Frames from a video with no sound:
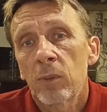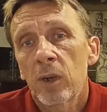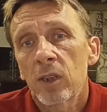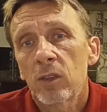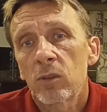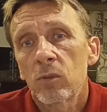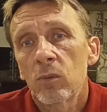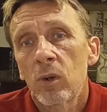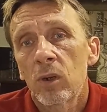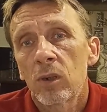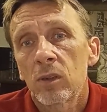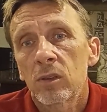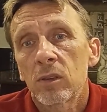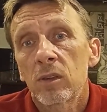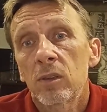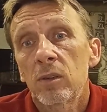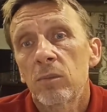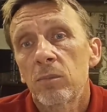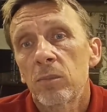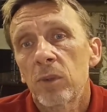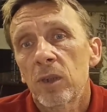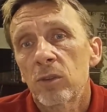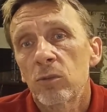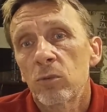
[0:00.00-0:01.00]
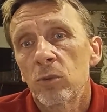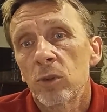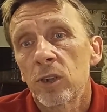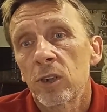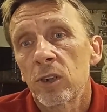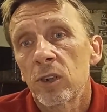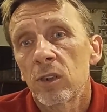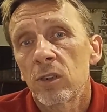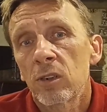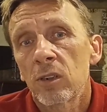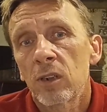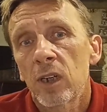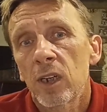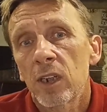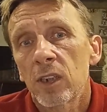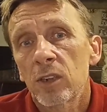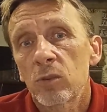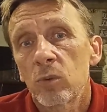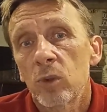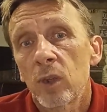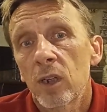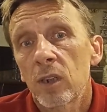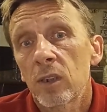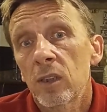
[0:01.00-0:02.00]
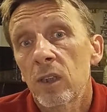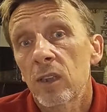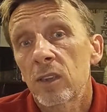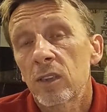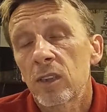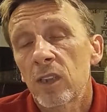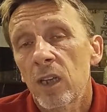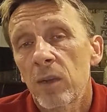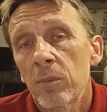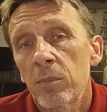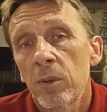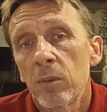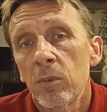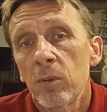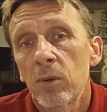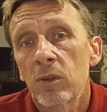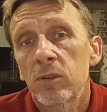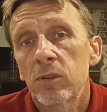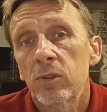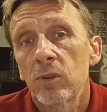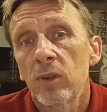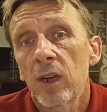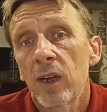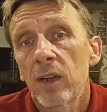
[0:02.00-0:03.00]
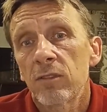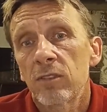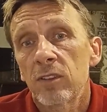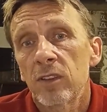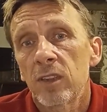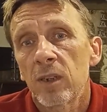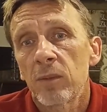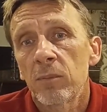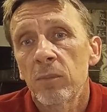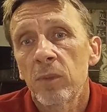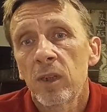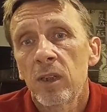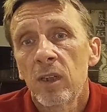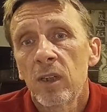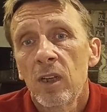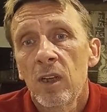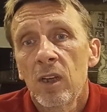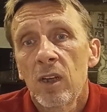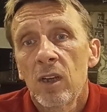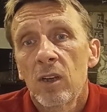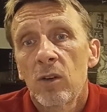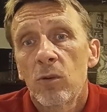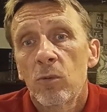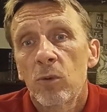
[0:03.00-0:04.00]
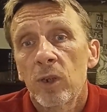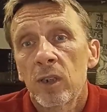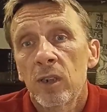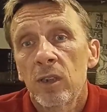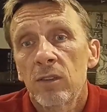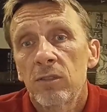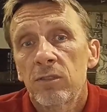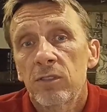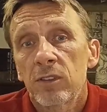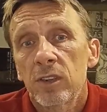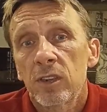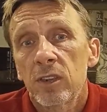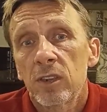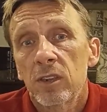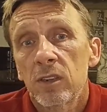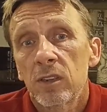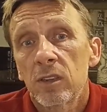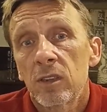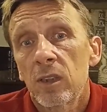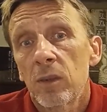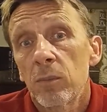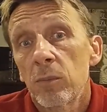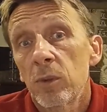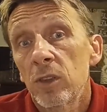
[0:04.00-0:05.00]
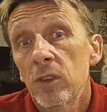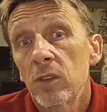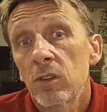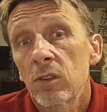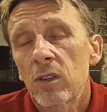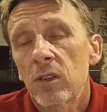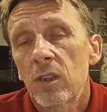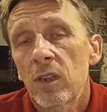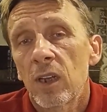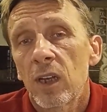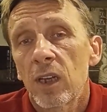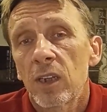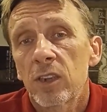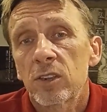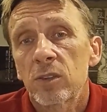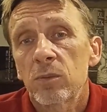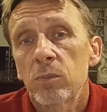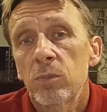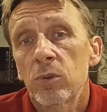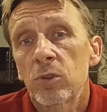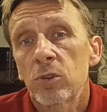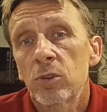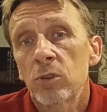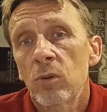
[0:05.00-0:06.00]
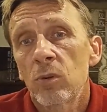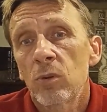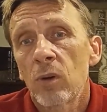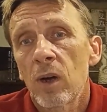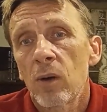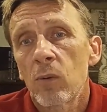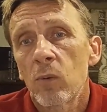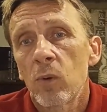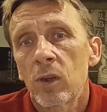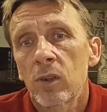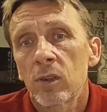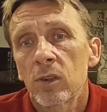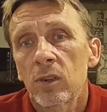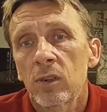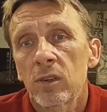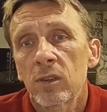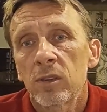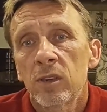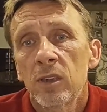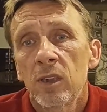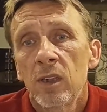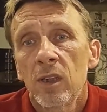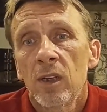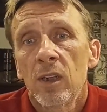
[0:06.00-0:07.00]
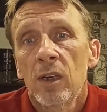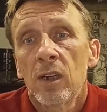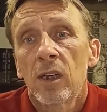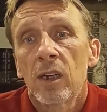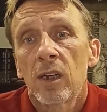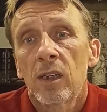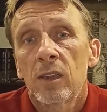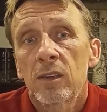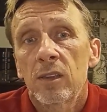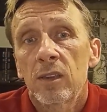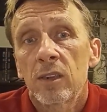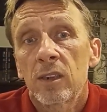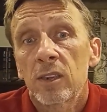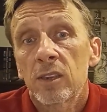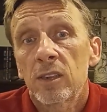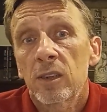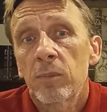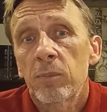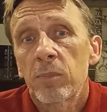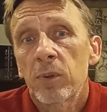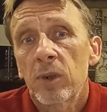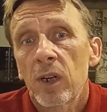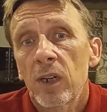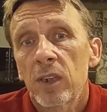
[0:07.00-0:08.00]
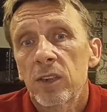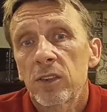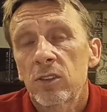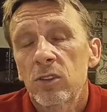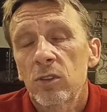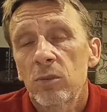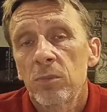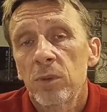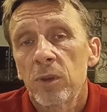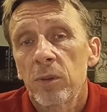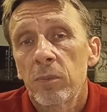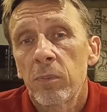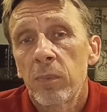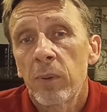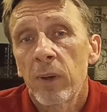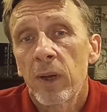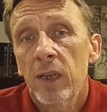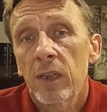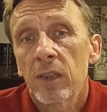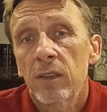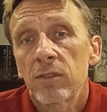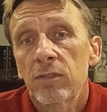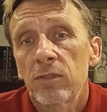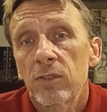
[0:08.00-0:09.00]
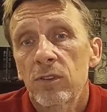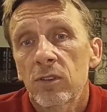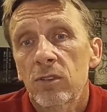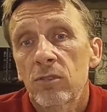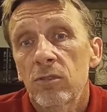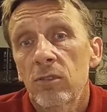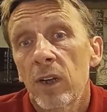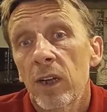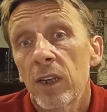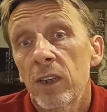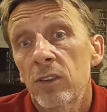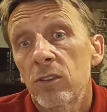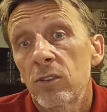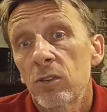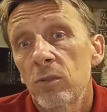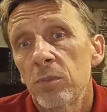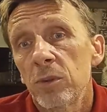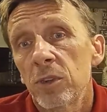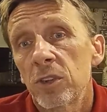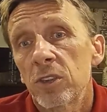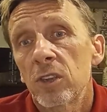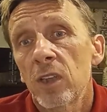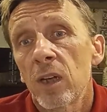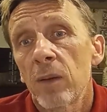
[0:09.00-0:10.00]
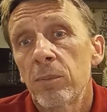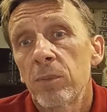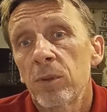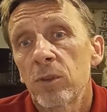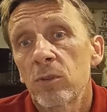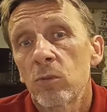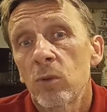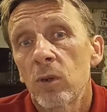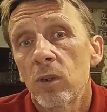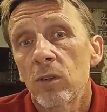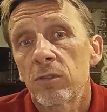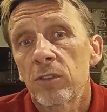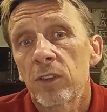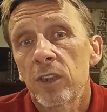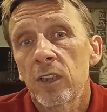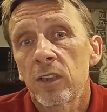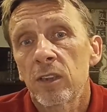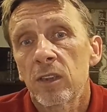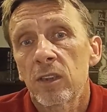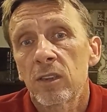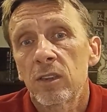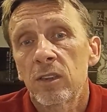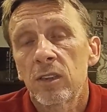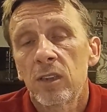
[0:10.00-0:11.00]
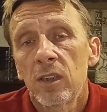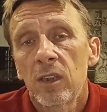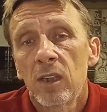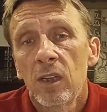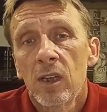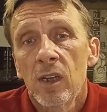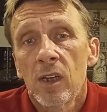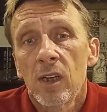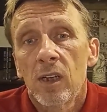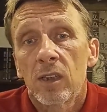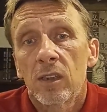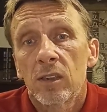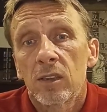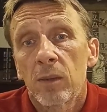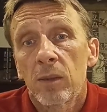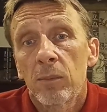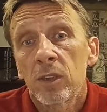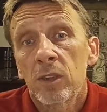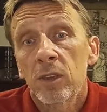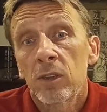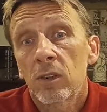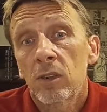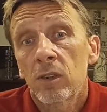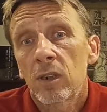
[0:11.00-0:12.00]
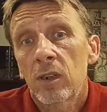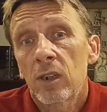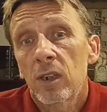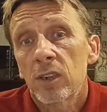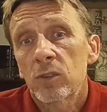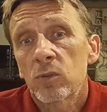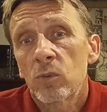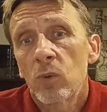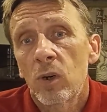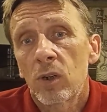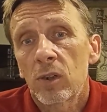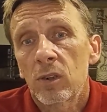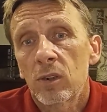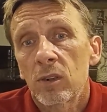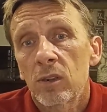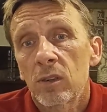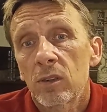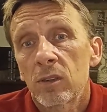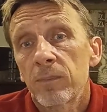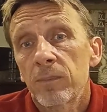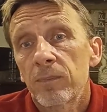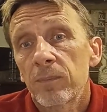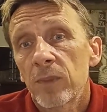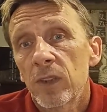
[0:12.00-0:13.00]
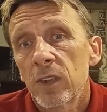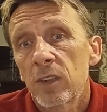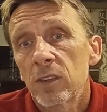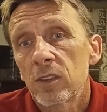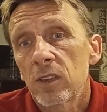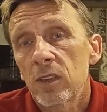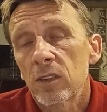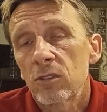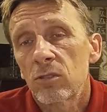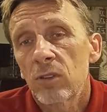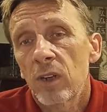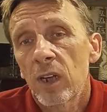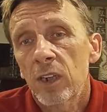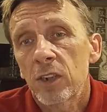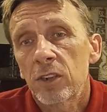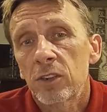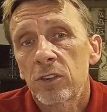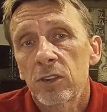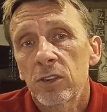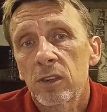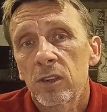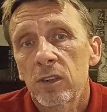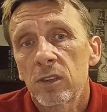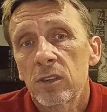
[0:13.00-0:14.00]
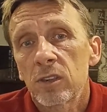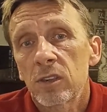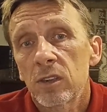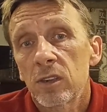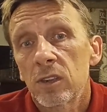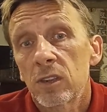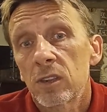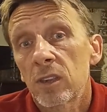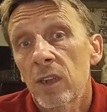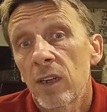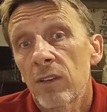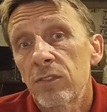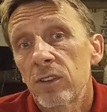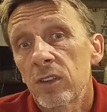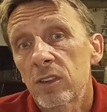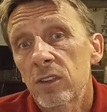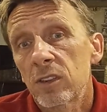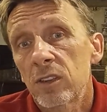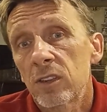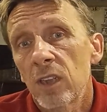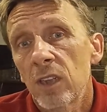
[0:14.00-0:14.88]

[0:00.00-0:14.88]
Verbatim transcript: we might want, but we realize we are not capable to have them. We live in the middle class bourgeois world, and there is a price to be paid for trying to be Steppenwolf in it. The middle class world as attractions is after